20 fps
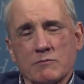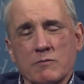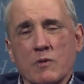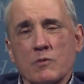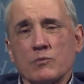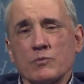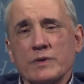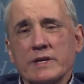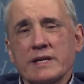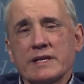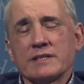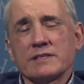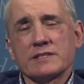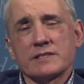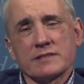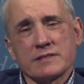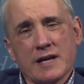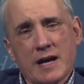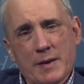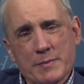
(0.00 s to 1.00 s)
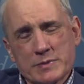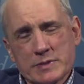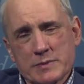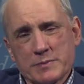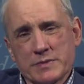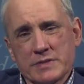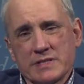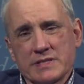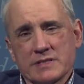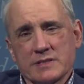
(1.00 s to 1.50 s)
well, we can stop
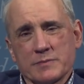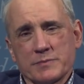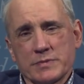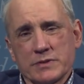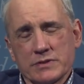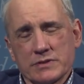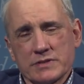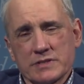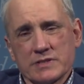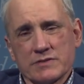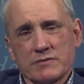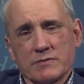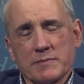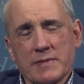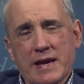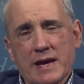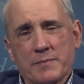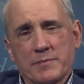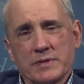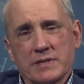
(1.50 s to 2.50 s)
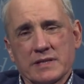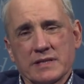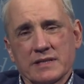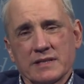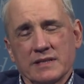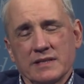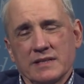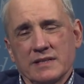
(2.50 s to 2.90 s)
some of these abuses from happening.